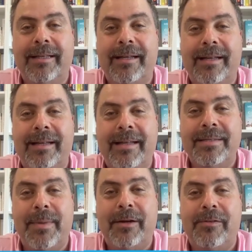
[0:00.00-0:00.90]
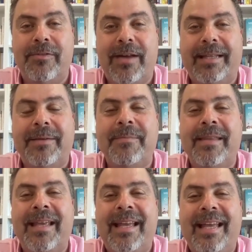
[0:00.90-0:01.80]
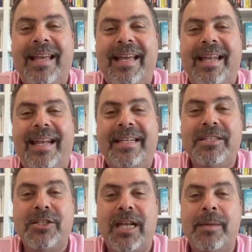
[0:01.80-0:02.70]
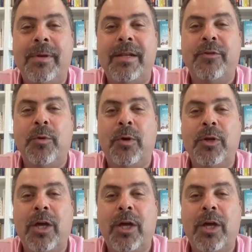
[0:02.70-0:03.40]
as a matter of fact. Ladies and gentlemen, if you want to